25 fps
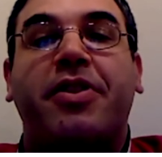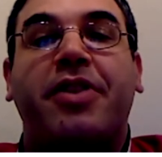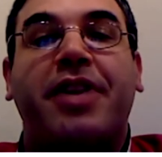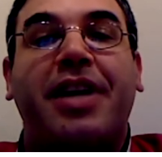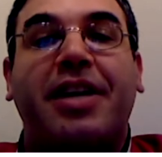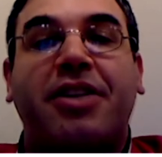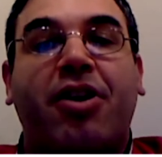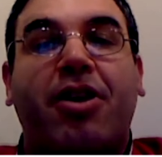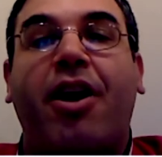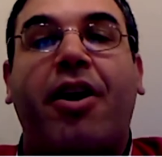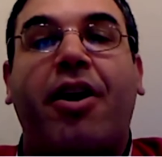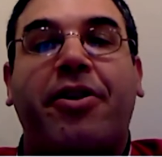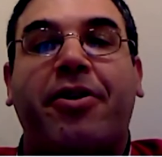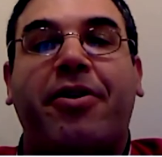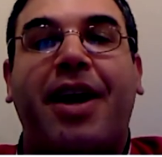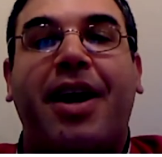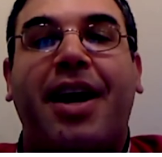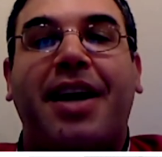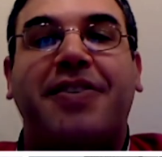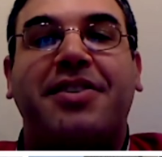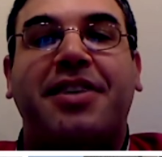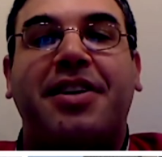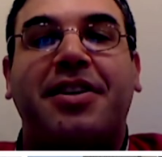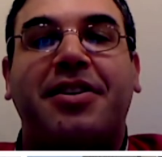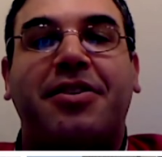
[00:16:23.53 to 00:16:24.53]
That's all they're
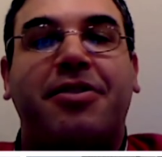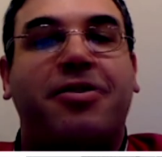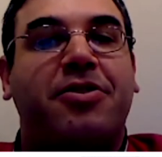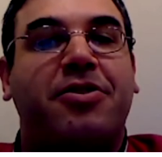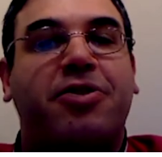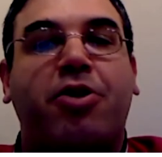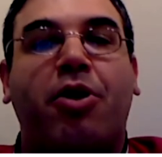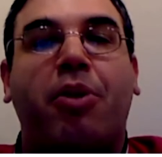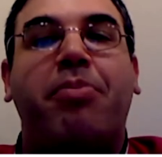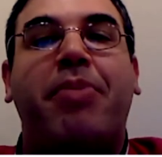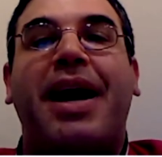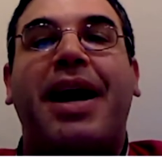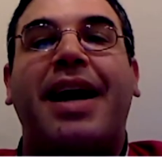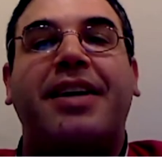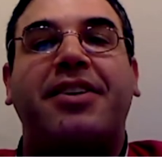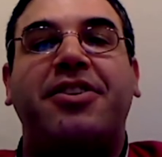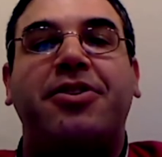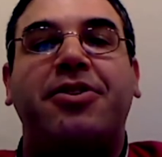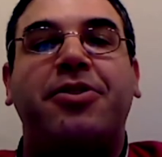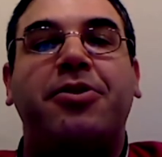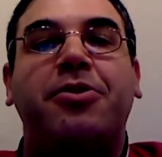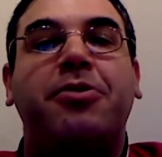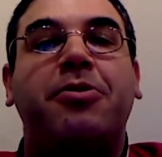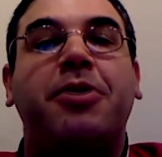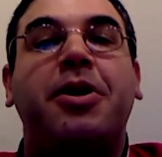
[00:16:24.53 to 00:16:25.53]
asking to. Is go back
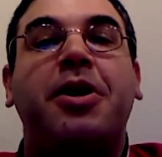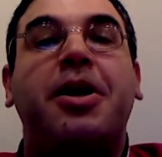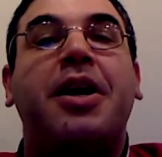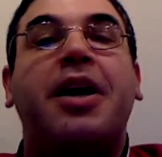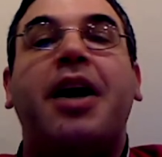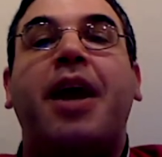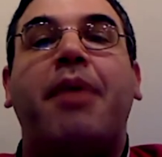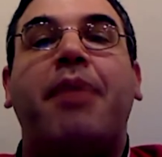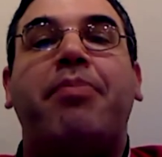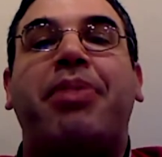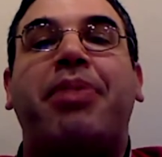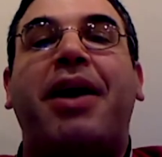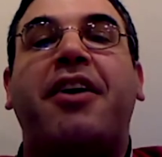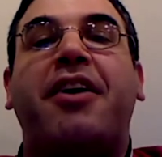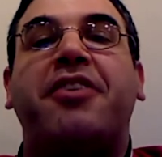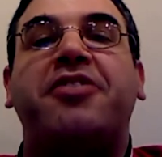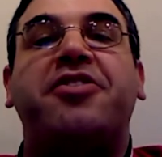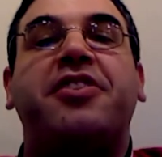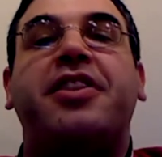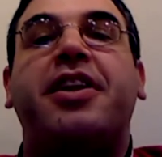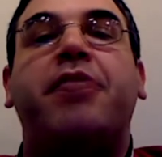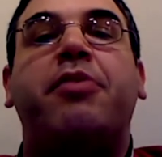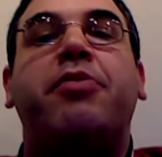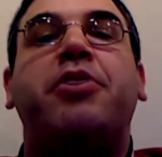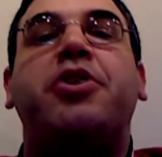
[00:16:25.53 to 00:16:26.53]
to a
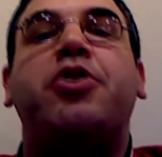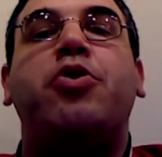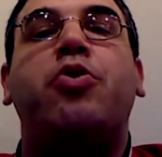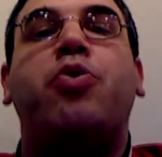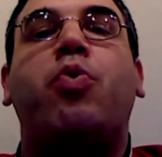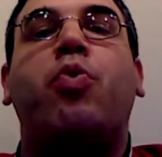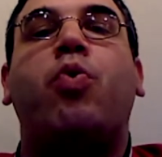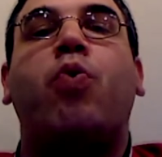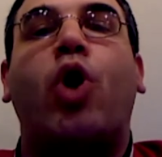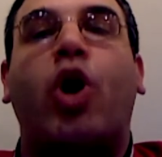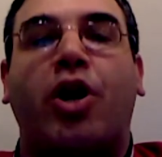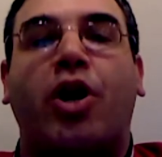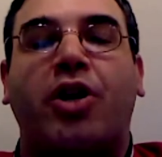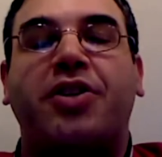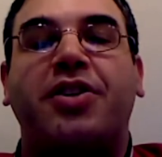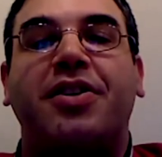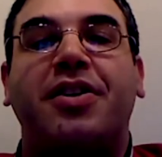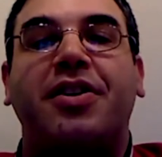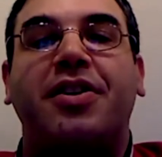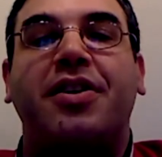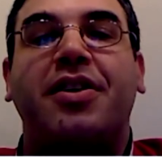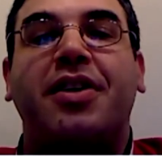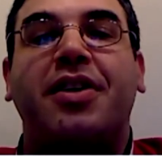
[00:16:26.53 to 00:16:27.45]
policy that we knew worked.